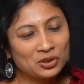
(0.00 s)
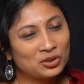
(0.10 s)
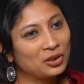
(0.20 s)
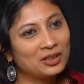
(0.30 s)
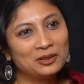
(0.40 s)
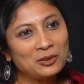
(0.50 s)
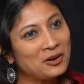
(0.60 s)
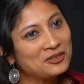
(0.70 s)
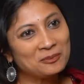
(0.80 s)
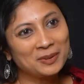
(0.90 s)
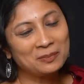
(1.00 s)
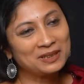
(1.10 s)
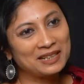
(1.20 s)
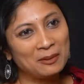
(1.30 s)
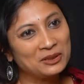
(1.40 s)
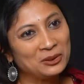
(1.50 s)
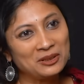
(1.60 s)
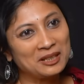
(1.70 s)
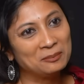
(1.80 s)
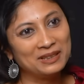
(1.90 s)
I'm sure a lot of people come
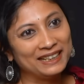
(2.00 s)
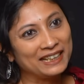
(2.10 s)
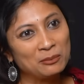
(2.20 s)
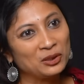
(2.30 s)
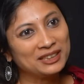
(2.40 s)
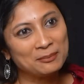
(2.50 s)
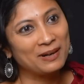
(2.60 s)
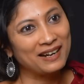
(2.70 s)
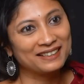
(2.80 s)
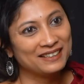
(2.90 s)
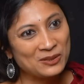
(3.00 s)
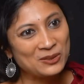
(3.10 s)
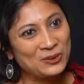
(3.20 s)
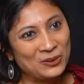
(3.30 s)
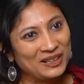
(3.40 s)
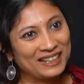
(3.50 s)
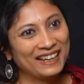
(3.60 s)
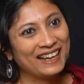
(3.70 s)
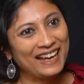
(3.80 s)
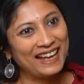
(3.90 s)
to you complaining about their partner
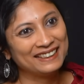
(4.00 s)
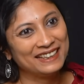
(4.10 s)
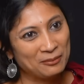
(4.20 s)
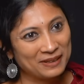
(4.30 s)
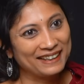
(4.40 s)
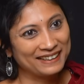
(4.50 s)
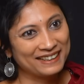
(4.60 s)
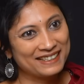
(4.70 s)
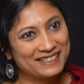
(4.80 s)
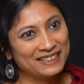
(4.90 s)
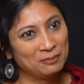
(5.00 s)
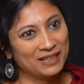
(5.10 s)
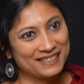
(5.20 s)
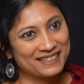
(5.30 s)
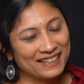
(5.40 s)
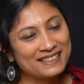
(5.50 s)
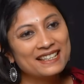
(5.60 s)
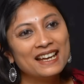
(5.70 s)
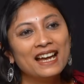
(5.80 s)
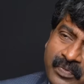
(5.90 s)
snoring and them getting sleepless nights.